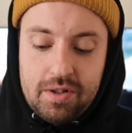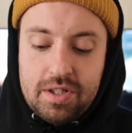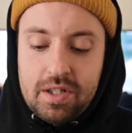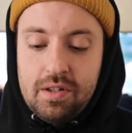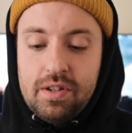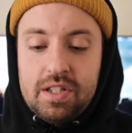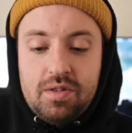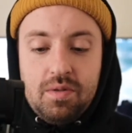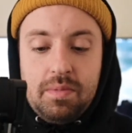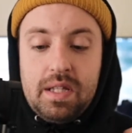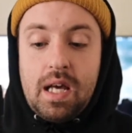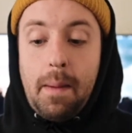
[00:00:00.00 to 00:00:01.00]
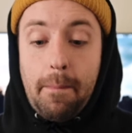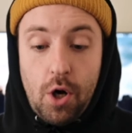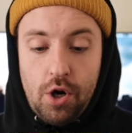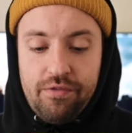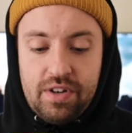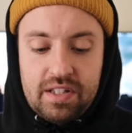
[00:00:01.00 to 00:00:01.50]
so this will be like
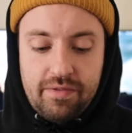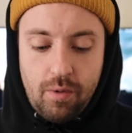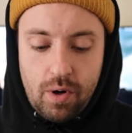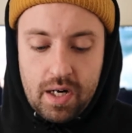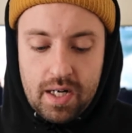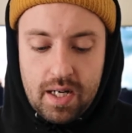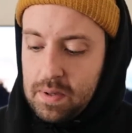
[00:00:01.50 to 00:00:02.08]
perfect for it.